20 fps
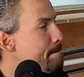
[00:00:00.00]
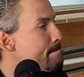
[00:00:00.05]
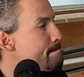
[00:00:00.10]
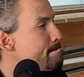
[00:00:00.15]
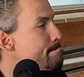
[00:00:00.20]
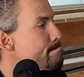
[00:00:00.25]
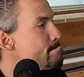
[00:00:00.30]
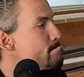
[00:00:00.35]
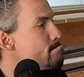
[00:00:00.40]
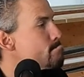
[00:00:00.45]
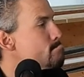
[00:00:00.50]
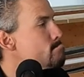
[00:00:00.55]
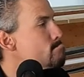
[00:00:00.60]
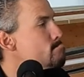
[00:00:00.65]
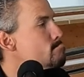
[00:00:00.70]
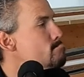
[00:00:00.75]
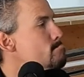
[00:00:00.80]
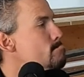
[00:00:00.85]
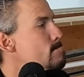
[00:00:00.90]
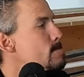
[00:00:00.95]

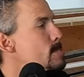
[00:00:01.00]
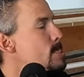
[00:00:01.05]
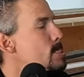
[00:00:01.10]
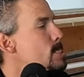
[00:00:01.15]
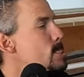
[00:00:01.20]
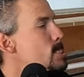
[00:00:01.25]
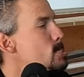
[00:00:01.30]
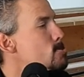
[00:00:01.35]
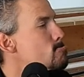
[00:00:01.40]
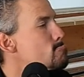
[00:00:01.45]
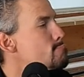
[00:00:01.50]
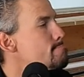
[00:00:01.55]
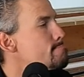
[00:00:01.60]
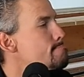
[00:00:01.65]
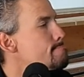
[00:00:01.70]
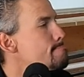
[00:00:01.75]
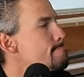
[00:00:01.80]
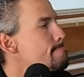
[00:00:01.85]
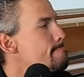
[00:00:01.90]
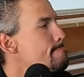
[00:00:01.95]

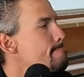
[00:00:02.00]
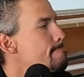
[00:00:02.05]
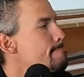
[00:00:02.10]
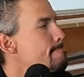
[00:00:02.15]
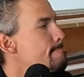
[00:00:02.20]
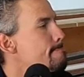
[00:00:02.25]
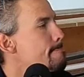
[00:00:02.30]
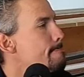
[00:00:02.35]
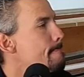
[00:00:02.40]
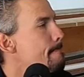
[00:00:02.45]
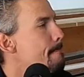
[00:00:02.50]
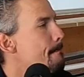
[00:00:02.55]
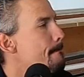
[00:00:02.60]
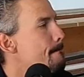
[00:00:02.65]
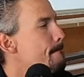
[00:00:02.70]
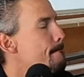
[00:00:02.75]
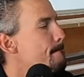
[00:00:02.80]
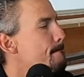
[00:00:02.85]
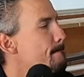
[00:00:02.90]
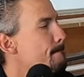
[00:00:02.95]

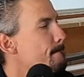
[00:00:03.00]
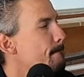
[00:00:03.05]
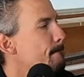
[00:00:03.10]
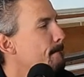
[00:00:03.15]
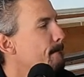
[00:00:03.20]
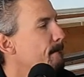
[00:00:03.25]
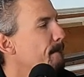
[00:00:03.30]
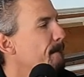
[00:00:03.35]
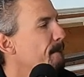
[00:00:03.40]
The person shown says nothing.